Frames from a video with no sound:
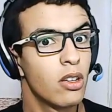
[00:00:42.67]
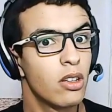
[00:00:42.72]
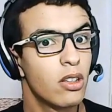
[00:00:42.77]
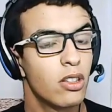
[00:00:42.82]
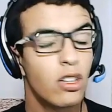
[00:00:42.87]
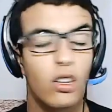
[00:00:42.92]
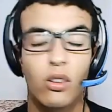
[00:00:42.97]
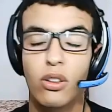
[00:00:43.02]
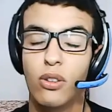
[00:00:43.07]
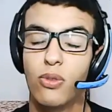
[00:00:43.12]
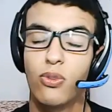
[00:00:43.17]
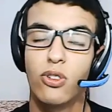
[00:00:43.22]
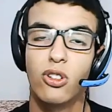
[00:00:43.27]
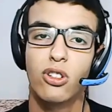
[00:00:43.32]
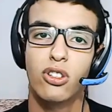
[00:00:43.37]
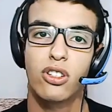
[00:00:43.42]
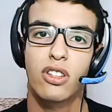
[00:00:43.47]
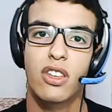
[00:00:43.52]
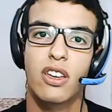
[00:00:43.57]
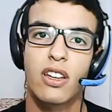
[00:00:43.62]
So the
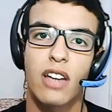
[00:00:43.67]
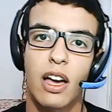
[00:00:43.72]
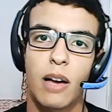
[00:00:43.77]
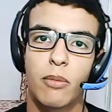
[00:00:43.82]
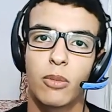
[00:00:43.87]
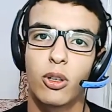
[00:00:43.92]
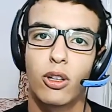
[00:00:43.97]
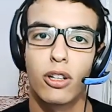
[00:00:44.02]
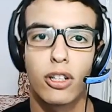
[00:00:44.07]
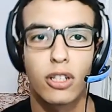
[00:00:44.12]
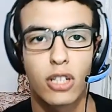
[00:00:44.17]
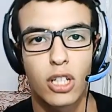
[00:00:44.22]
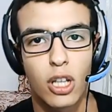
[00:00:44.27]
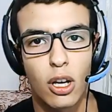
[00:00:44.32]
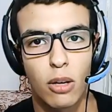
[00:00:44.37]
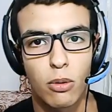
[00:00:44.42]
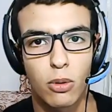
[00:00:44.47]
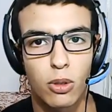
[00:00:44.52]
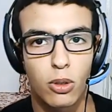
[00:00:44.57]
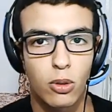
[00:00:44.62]
first thing I'm gonna
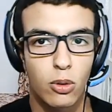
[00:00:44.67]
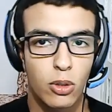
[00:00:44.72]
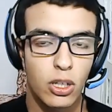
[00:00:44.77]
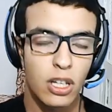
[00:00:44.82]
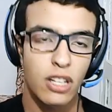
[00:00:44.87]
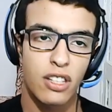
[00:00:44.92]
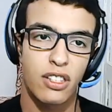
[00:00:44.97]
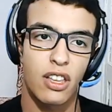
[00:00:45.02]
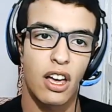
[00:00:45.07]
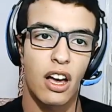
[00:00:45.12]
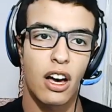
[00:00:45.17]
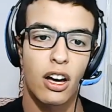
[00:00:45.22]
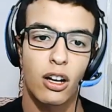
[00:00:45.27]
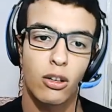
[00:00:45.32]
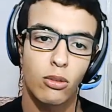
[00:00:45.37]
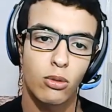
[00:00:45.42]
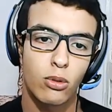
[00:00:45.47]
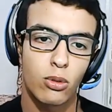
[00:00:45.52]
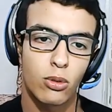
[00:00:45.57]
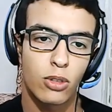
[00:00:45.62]
show you is
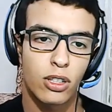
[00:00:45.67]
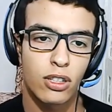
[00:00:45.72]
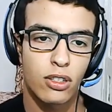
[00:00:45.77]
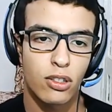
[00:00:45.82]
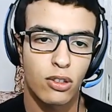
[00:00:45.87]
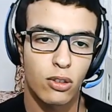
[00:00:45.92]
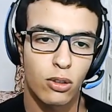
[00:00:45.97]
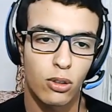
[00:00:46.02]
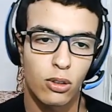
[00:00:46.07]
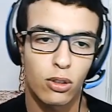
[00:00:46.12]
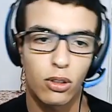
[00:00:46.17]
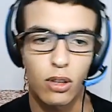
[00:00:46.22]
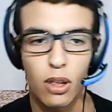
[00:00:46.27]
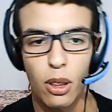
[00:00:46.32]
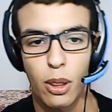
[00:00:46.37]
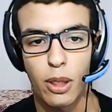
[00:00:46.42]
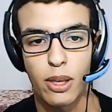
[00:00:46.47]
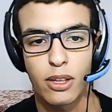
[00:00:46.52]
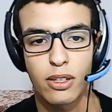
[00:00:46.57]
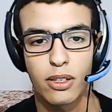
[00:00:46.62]
how to install
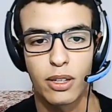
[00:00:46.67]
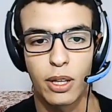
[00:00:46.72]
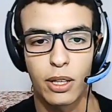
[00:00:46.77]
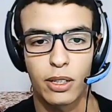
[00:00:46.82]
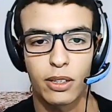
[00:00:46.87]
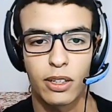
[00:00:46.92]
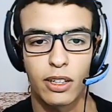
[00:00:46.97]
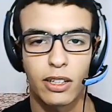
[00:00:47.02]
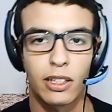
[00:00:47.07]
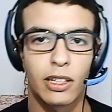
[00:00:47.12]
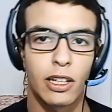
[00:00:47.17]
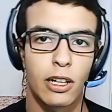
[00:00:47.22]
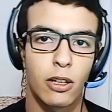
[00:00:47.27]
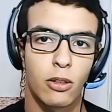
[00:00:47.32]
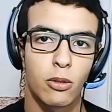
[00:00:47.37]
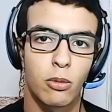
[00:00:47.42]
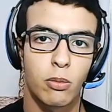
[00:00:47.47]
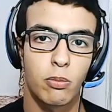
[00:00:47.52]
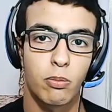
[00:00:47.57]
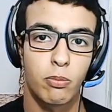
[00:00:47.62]
this
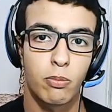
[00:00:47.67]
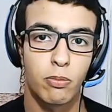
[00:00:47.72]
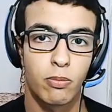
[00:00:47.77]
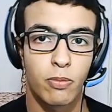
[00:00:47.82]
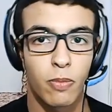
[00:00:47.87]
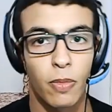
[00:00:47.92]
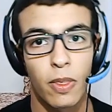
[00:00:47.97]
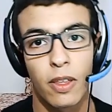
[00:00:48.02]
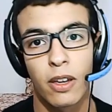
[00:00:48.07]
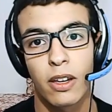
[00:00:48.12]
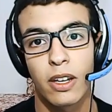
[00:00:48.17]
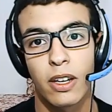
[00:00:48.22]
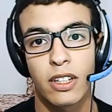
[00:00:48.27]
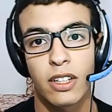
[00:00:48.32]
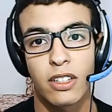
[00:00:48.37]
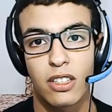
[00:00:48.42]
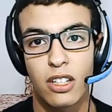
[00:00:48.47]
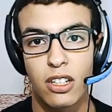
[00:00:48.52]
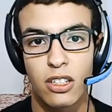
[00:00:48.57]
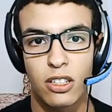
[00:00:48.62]
DuckDuckGo
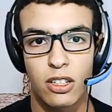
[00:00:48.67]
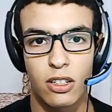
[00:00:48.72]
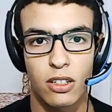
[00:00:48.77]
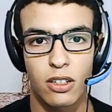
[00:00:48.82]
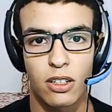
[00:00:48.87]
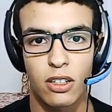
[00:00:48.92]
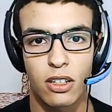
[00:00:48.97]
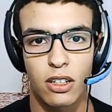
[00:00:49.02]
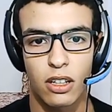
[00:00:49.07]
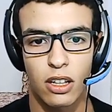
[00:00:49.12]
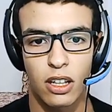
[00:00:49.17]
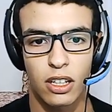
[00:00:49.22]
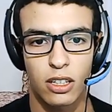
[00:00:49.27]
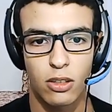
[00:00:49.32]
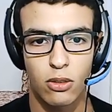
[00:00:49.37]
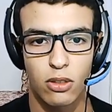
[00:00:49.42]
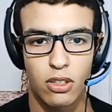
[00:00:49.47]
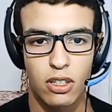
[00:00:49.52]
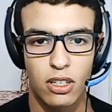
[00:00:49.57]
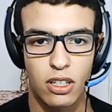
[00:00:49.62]
extension.
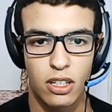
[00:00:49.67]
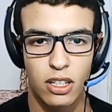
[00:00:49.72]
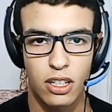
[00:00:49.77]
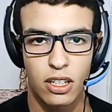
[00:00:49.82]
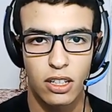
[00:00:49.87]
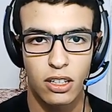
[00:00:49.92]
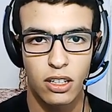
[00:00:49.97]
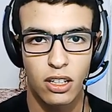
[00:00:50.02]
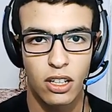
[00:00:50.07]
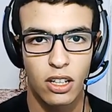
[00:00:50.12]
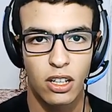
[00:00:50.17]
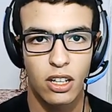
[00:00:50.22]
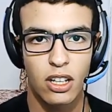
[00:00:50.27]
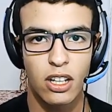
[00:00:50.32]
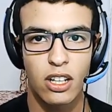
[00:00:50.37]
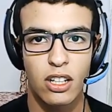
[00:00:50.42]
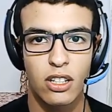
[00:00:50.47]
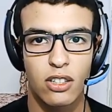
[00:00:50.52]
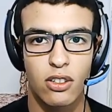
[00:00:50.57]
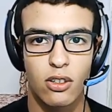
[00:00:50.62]
Like you see here,
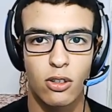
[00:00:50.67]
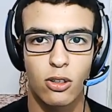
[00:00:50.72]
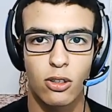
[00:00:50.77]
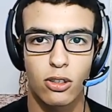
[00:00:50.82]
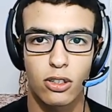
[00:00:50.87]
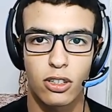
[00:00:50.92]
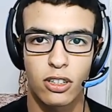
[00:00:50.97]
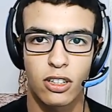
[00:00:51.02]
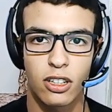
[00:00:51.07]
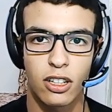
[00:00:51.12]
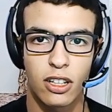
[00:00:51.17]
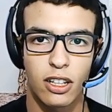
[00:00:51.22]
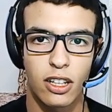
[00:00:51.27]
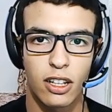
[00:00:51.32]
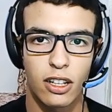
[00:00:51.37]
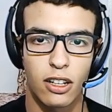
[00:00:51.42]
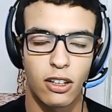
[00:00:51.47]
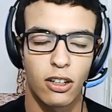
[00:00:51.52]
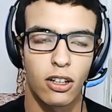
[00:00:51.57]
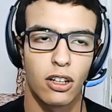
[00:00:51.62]
it's already
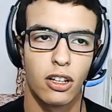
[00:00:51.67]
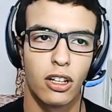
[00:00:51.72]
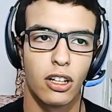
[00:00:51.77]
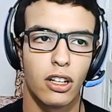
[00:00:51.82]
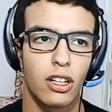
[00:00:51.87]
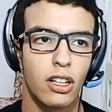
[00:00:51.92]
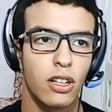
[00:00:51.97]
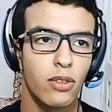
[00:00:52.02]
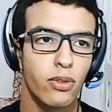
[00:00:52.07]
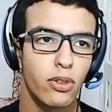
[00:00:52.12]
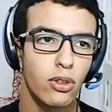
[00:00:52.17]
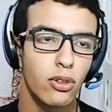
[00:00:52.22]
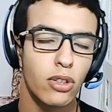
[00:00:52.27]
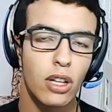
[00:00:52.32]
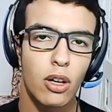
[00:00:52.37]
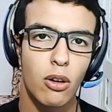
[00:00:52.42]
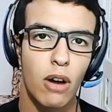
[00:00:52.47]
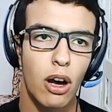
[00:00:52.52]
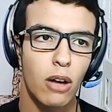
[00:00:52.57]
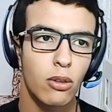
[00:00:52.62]
here. If you
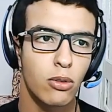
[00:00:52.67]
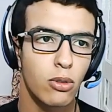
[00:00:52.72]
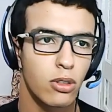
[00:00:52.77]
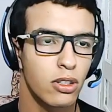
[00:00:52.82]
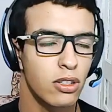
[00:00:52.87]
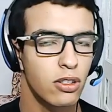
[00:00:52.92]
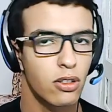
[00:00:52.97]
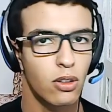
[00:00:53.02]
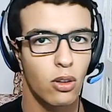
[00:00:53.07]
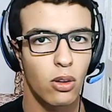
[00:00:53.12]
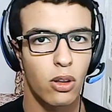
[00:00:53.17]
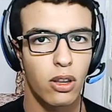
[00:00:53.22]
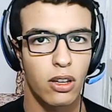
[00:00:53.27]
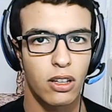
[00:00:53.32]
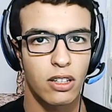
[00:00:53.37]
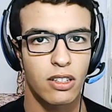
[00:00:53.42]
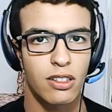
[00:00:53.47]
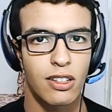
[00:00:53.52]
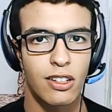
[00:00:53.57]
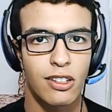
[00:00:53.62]
know how to install the
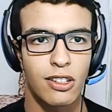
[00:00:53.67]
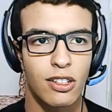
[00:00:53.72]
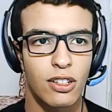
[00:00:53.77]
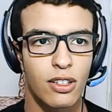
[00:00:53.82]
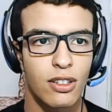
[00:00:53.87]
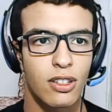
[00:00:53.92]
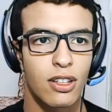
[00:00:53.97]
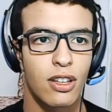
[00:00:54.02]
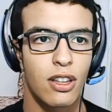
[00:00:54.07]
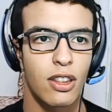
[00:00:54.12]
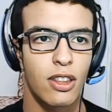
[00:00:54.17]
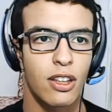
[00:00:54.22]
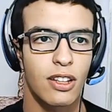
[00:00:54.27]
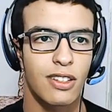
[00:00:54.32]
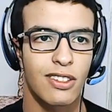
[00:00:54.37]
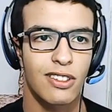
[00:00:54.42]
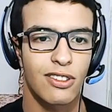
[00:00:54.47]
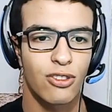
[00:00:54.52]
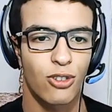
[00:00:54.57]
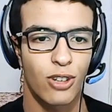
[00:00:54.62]
extensions,
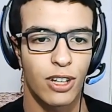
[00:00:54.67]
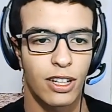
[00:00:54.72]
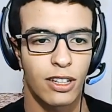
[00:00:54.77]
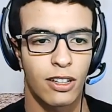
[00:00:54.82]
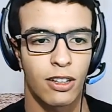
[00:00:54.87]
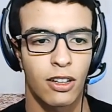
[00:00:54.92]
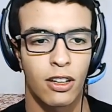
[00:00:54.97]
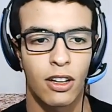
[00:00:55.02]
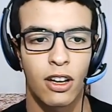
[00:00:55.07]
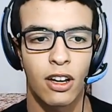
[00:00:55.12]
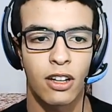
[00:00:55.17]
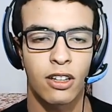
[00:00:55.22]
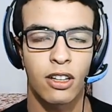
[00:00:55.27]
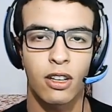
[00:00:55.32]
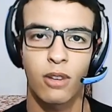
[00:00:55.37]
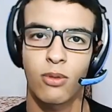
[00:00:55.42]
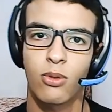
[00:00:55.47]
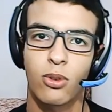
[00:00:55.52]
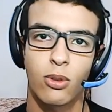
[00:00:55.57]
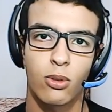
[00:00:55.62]
that's great, and
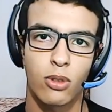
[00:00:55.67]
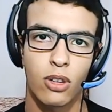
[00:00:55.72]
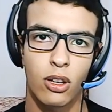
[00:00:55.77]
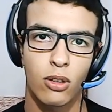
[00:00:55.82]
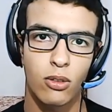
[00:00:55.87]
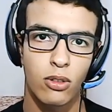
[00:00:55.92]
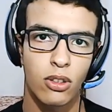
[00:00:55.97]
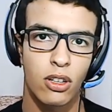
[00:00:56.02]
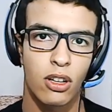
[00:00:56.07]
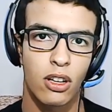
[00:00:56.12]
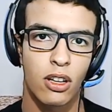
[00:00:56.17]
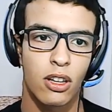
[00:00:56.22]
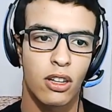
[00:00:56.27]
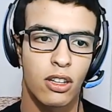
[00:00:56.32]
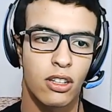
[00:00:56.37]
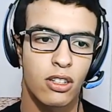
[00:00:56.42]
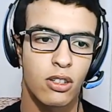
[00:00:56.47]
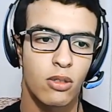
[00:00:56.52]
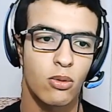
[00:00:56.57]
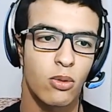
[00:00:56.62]
if you don't,
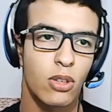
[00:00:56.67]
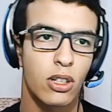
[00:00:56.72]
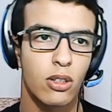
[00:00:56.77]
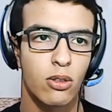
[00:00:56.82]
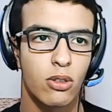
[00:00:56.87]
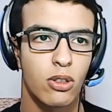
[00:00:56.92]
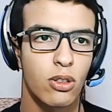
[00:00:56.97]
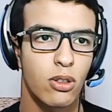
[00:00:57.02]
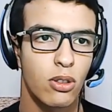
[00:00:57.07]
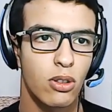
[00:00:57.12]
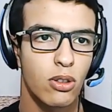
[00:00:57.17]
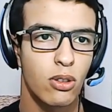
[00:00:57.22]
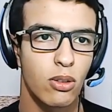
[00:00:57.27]
this is what you should